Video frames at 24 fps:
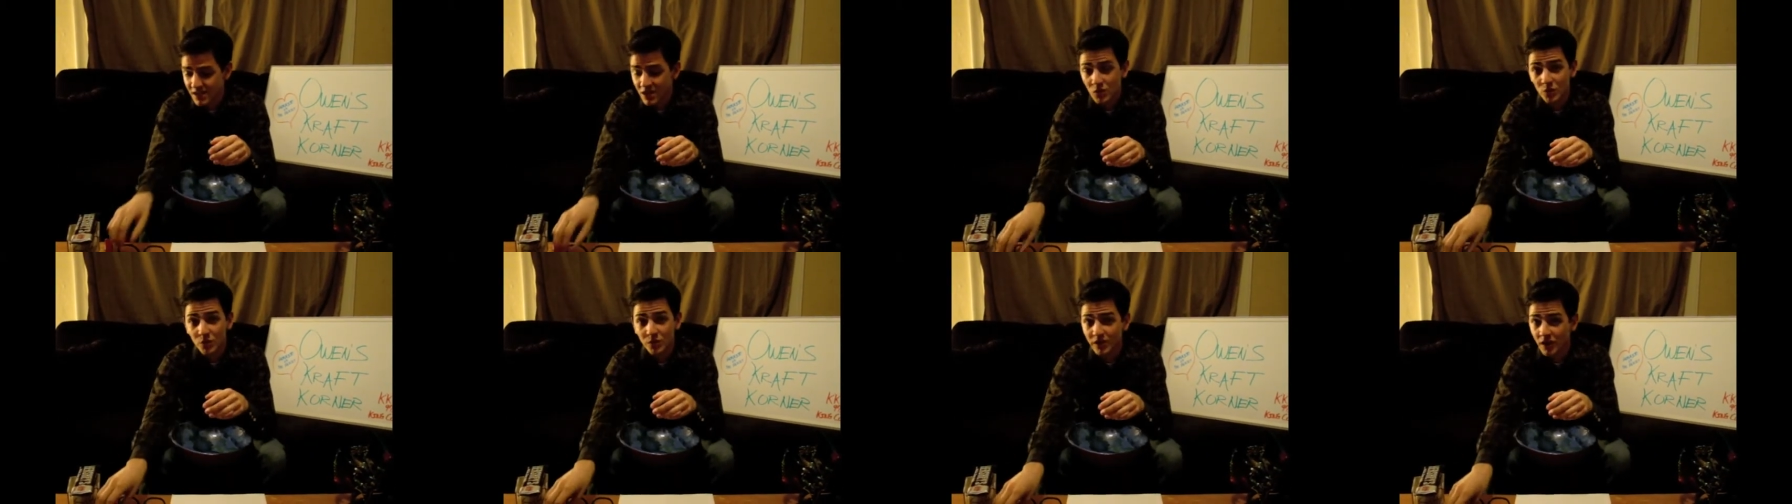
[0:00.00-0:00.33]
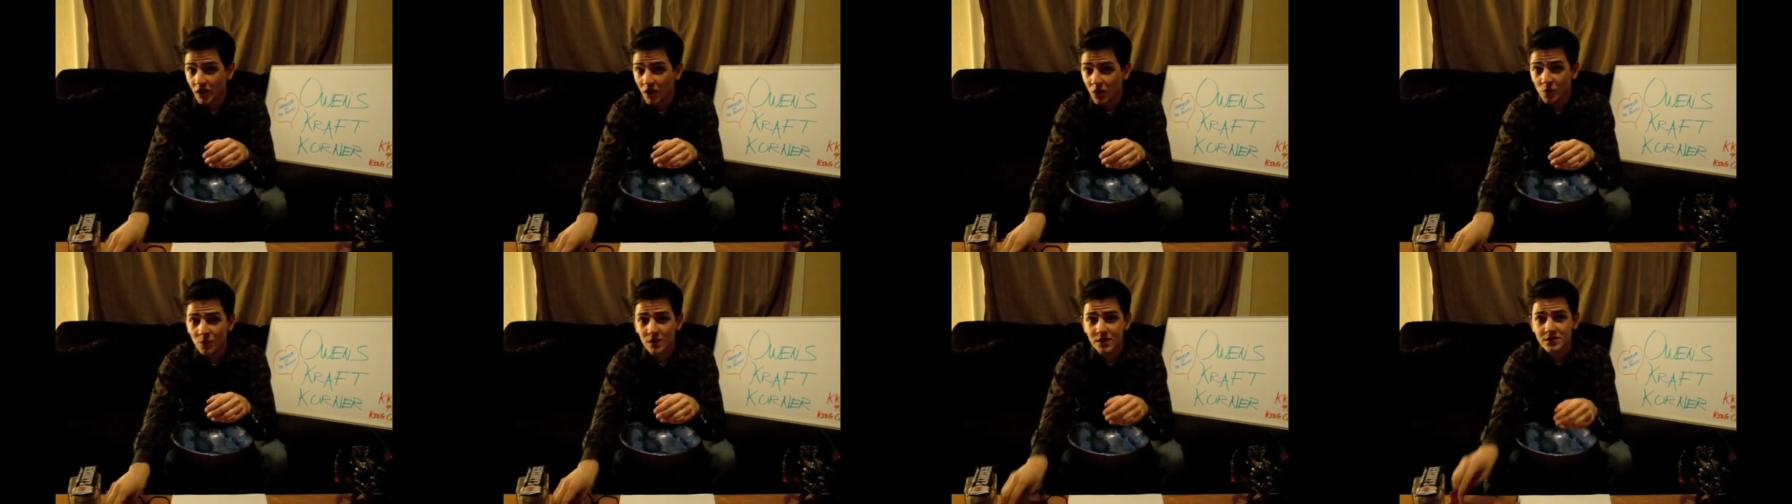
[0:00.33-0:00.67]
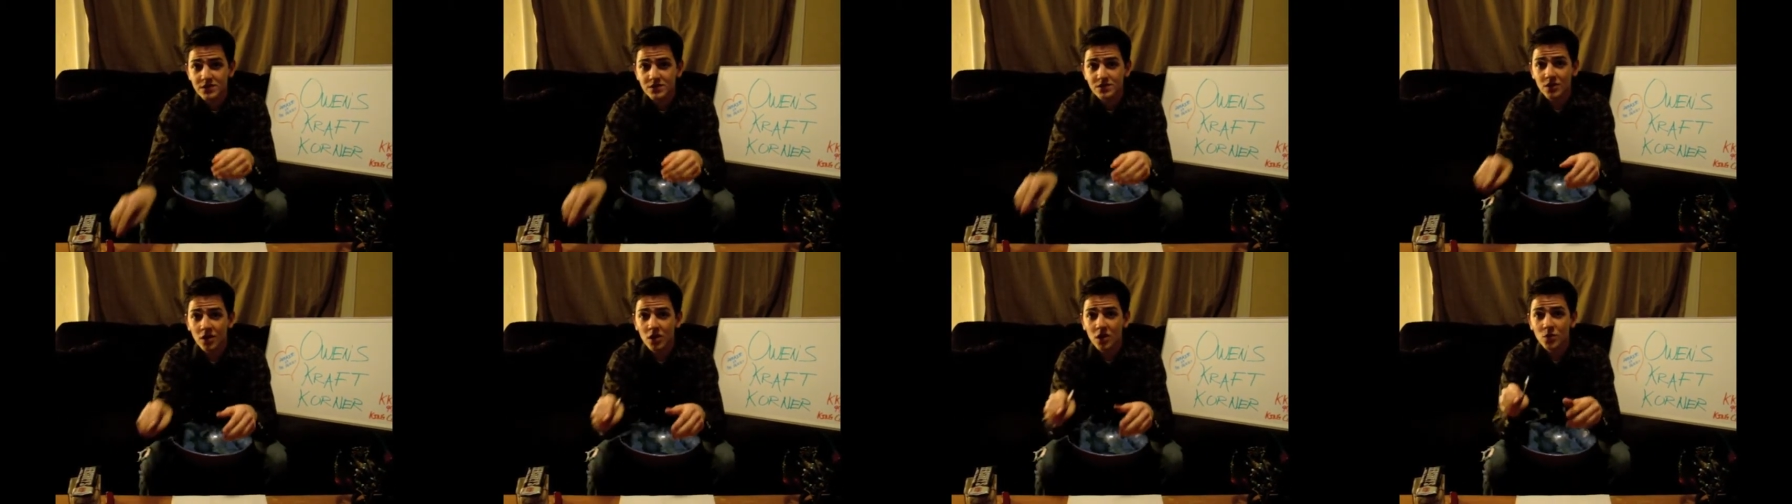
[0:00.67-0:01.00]
We always
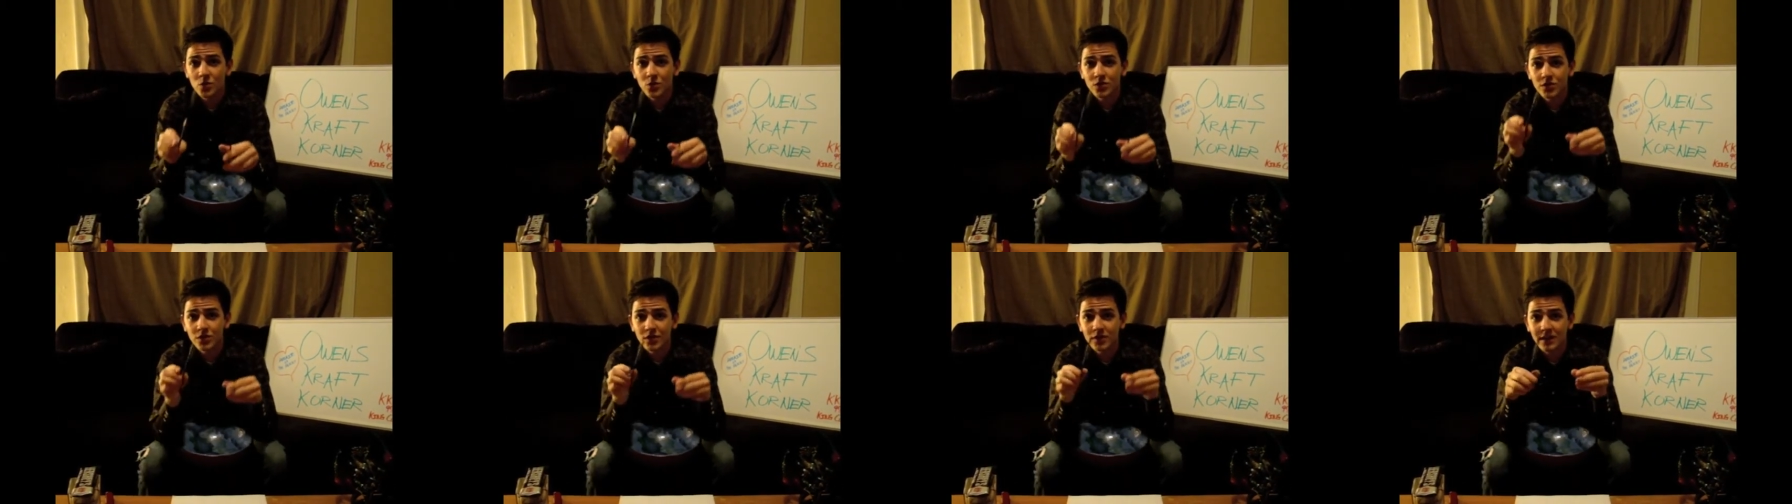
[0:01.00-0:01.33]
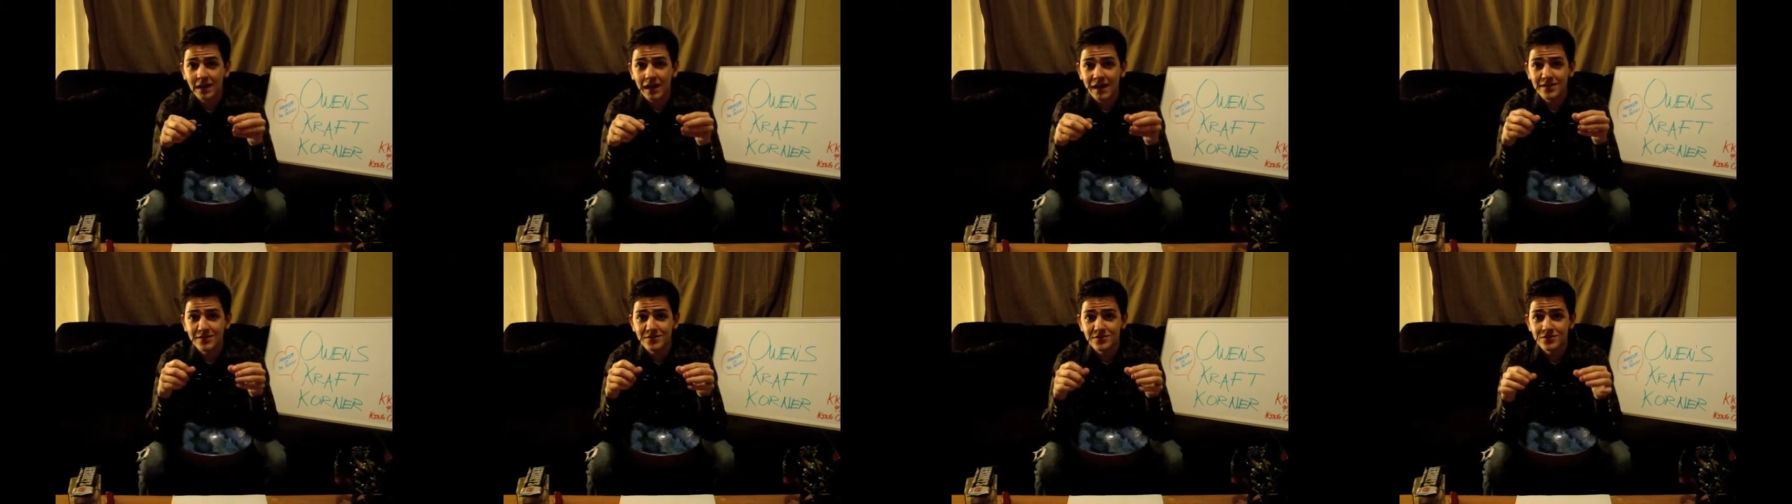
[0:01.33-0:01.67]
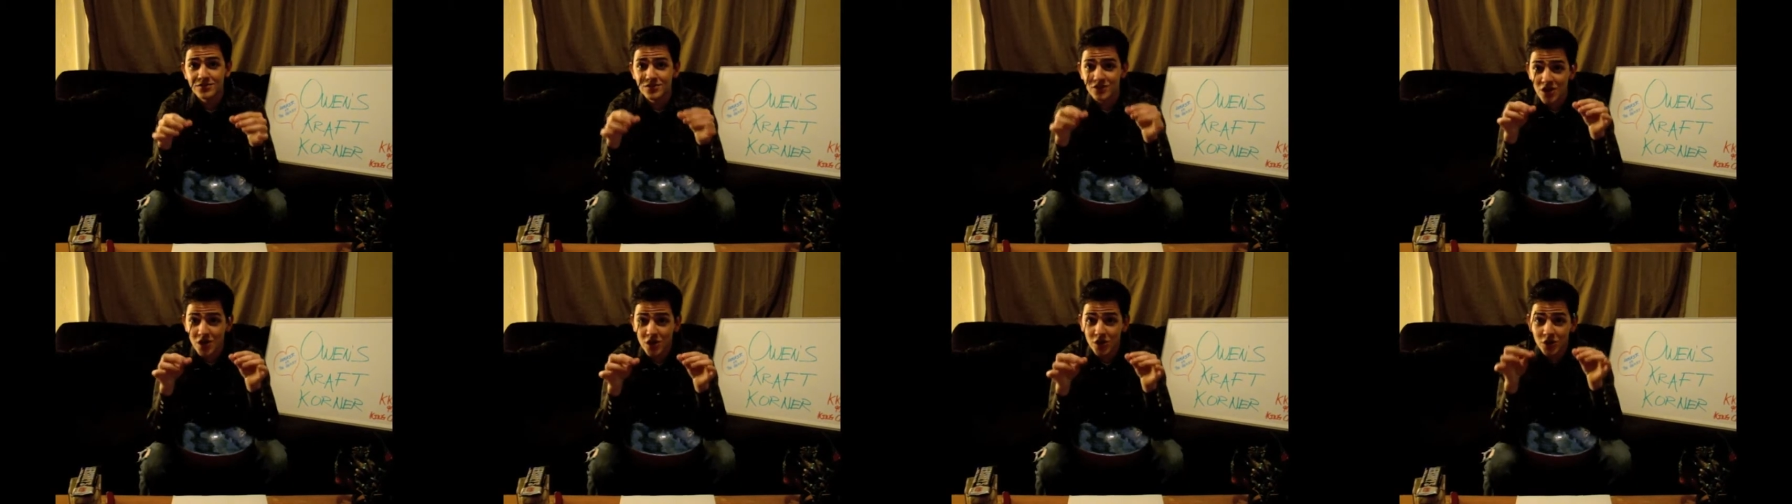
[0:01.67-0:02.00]
start with our glasses.